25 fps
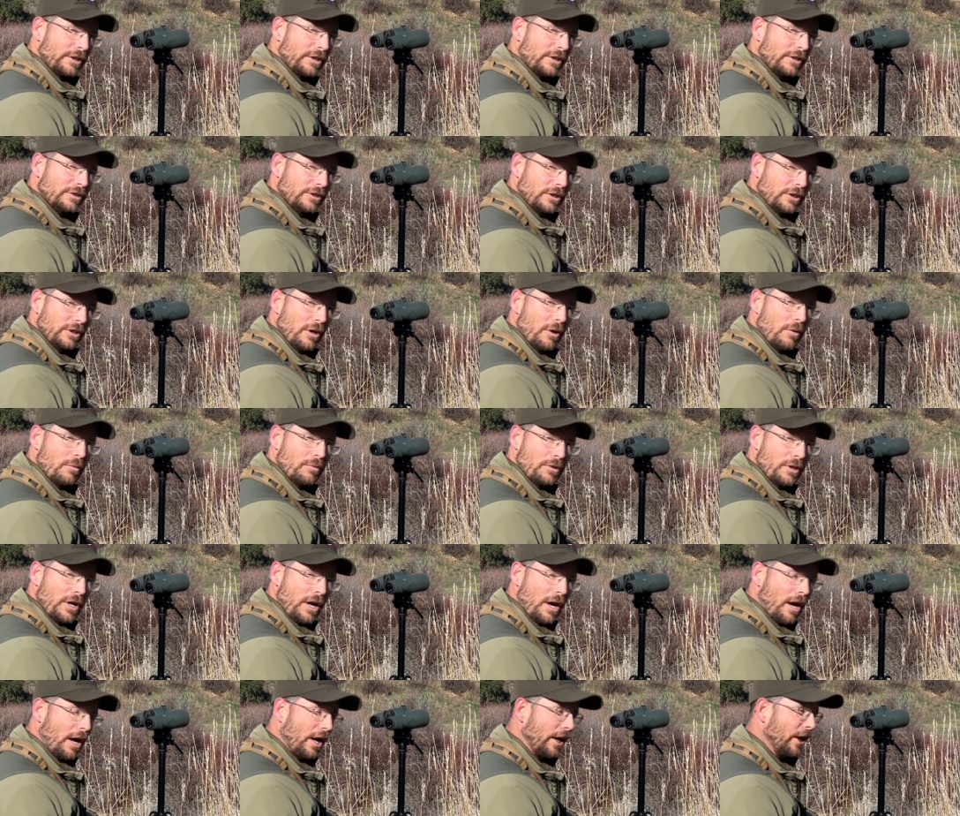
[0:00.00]
because you don't
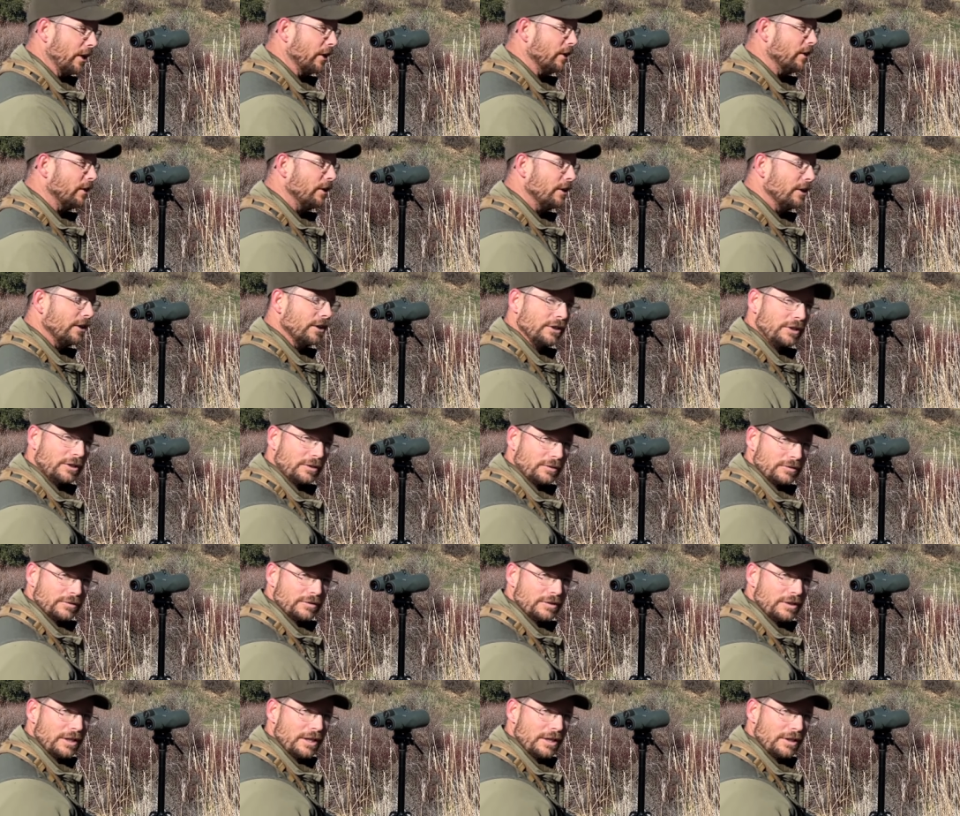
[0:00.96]
tire and you can
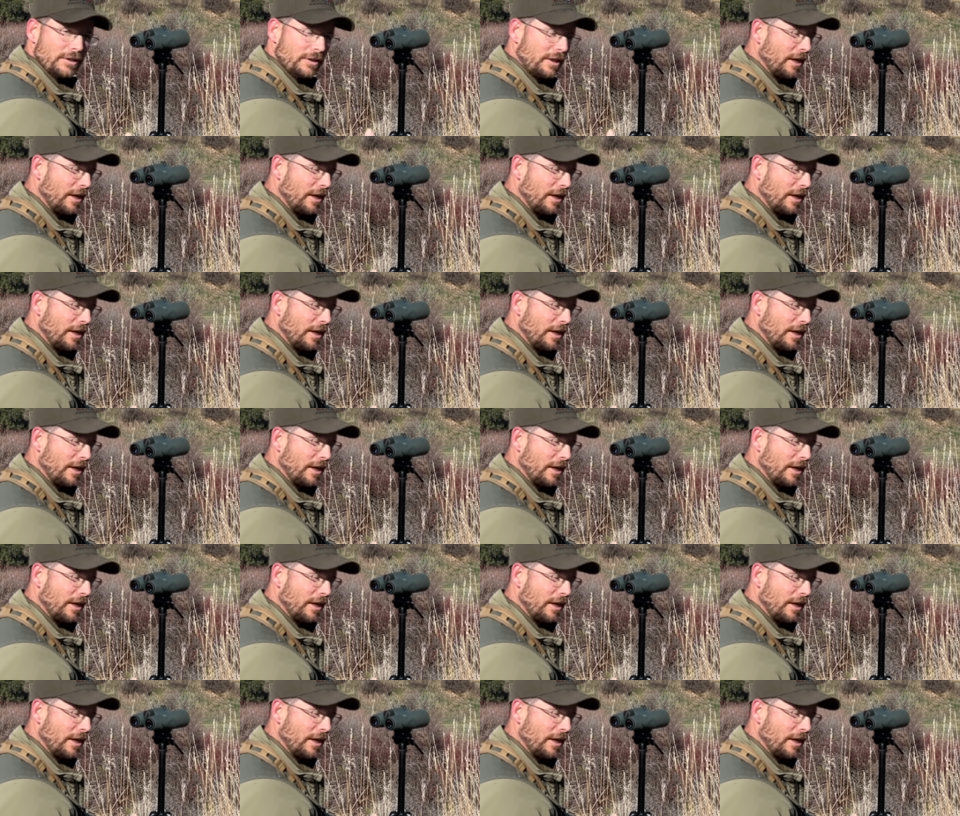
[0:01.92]
see at